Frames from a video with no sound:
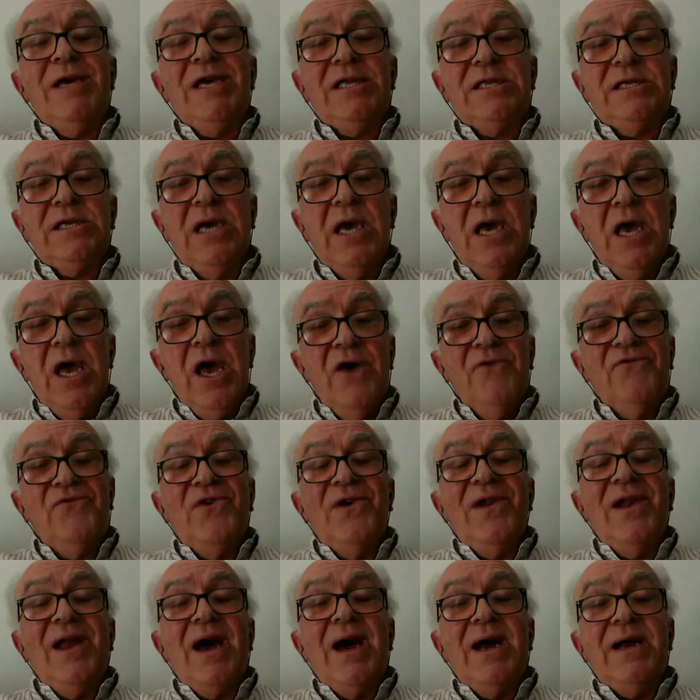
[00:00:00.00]
Although
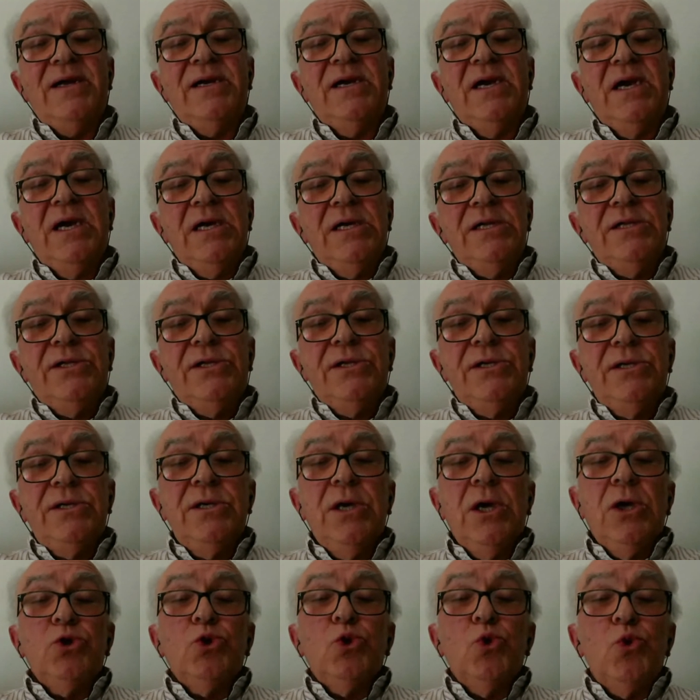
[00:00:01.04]
we aren't
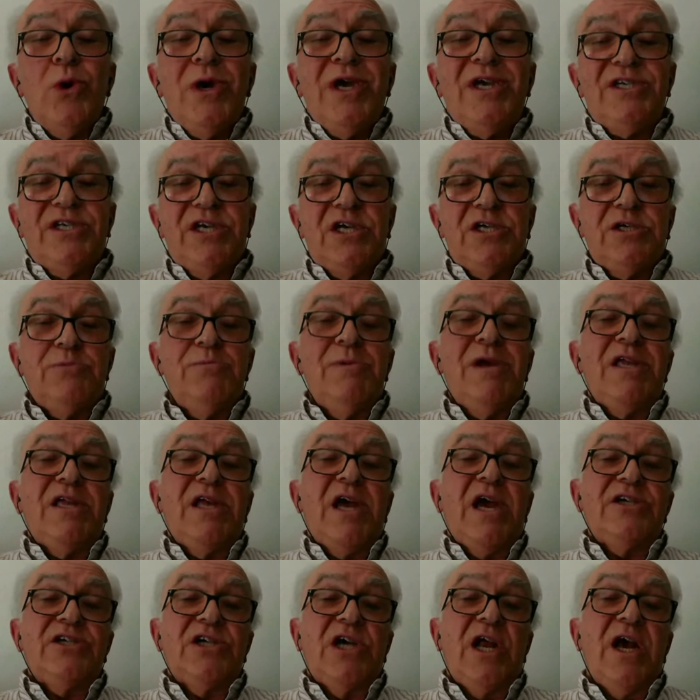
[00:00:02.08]
necessarily
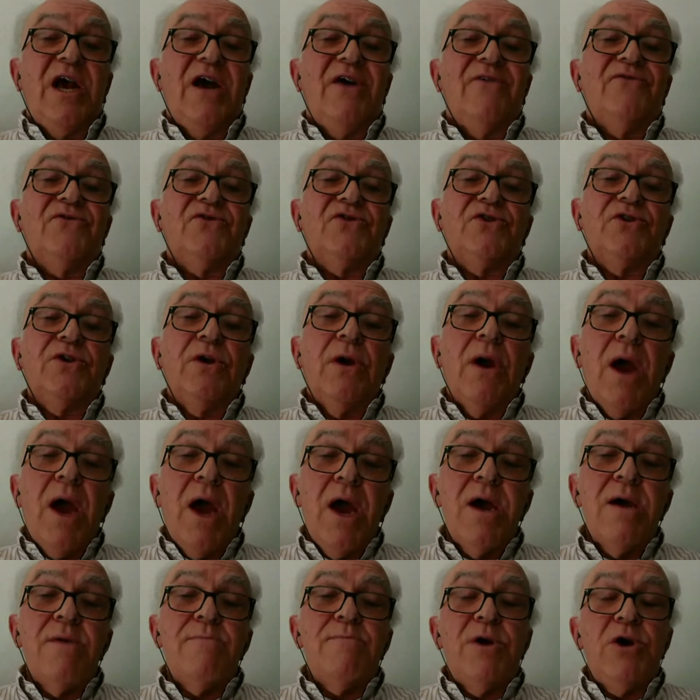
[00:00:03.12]
talking about
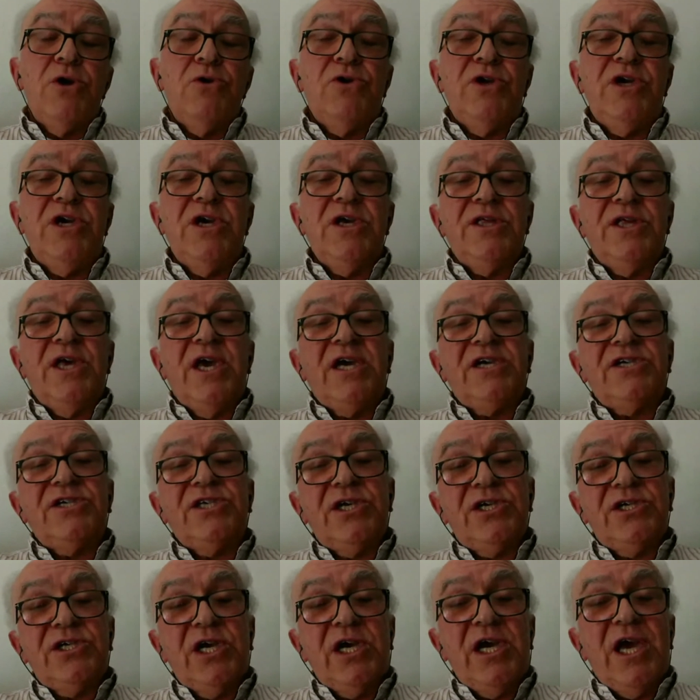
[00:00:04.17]

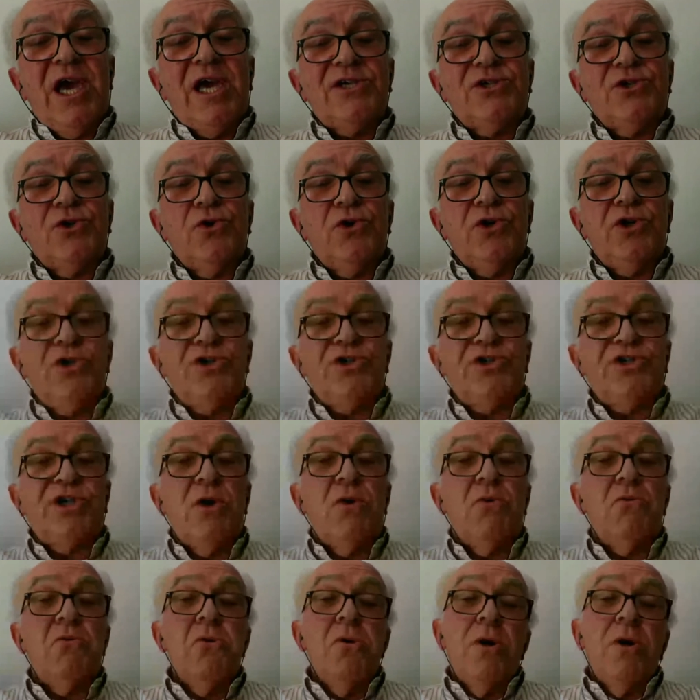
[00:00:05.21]
serious mental
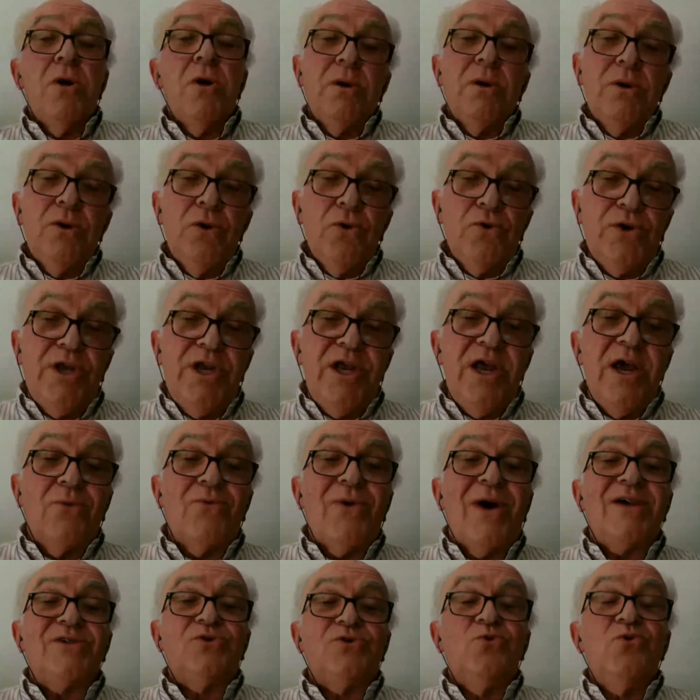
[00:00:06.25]
disorders, most
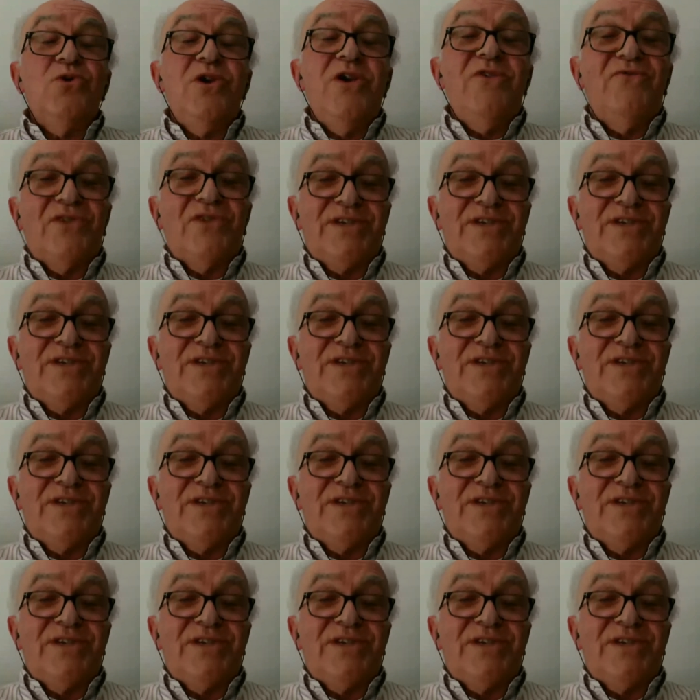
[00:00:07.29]
of these